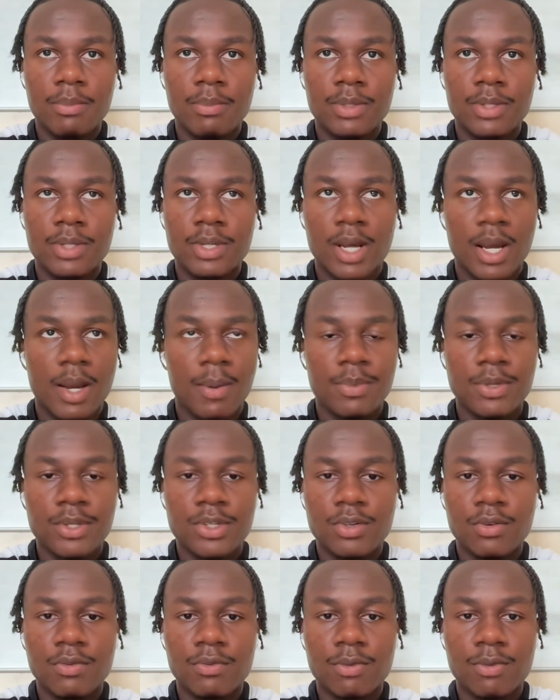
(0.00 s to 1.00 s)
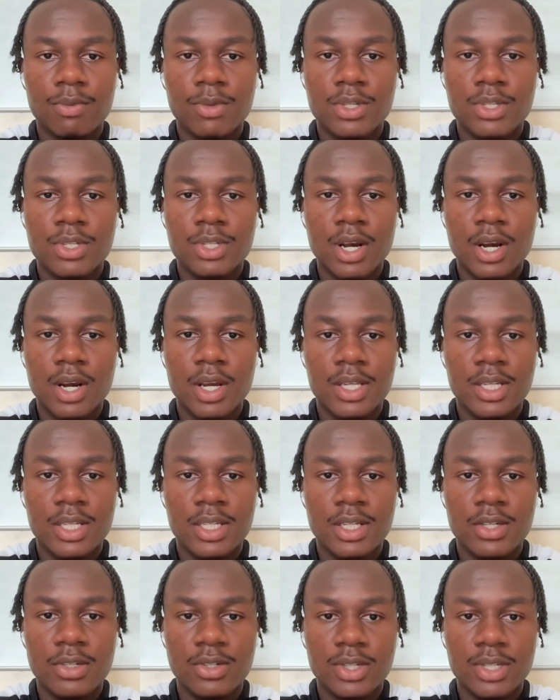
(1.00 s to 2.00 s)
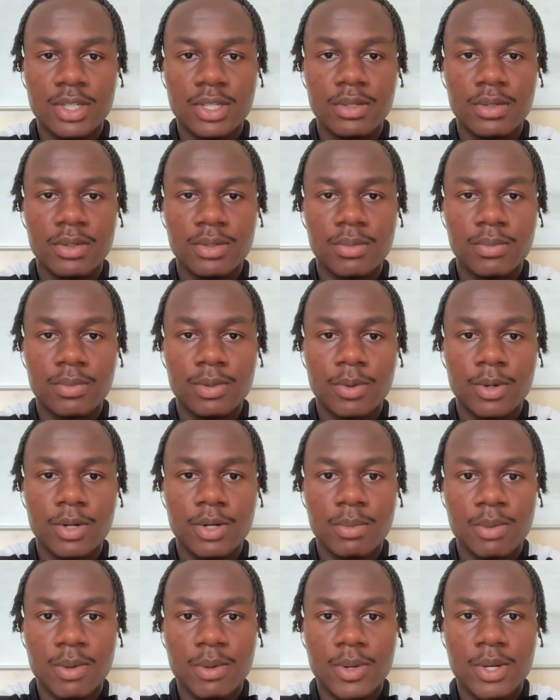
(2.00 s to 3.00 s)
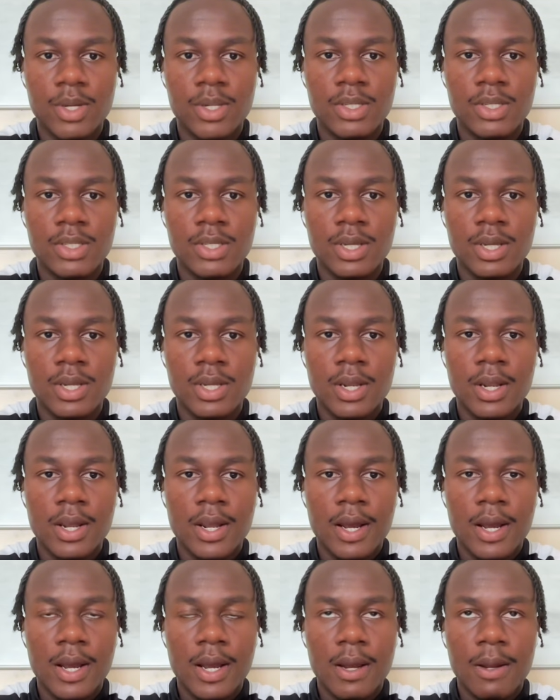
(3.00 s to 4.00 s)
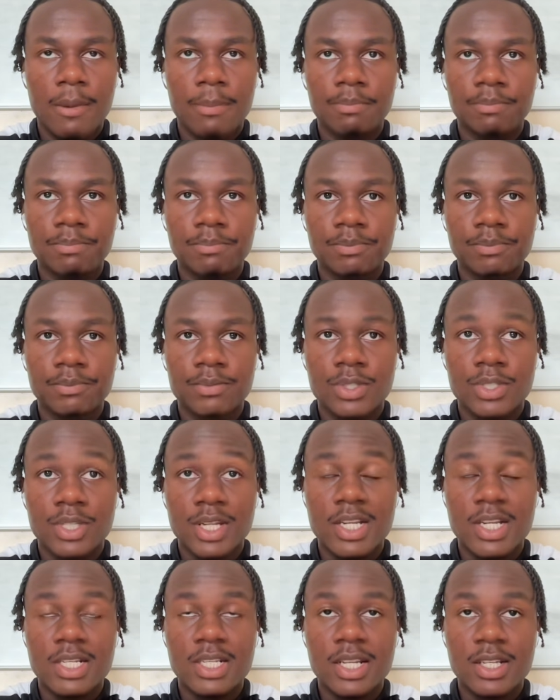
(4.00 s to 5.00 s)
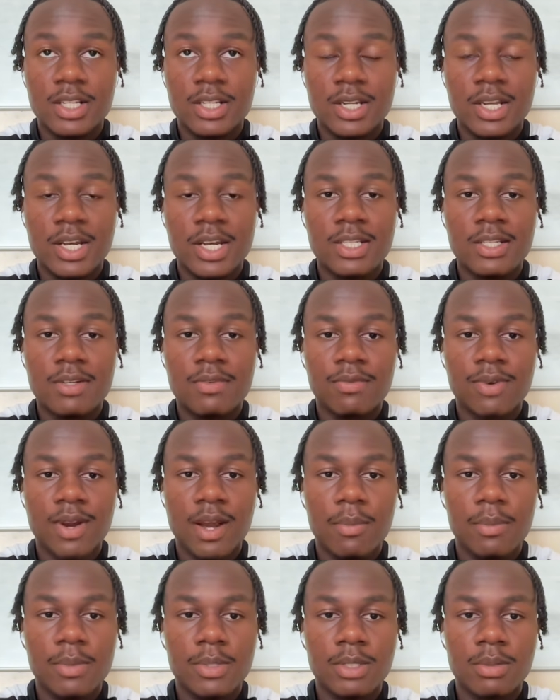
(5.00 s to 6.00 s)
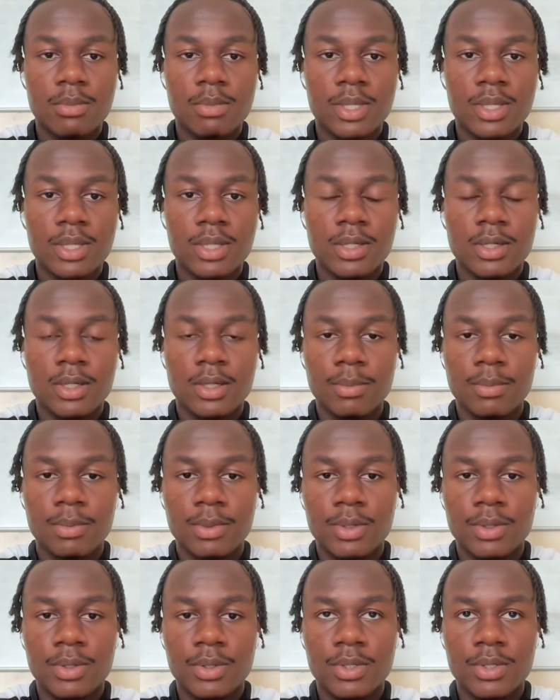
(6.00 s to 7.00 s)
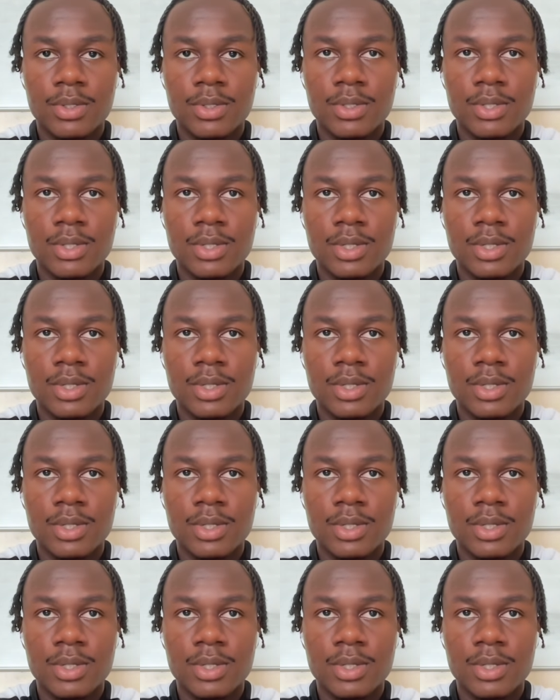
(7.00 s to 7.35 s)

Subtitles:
Yeah, ambition from the start is literally we want to be winners. So that's a nice environment to be in, because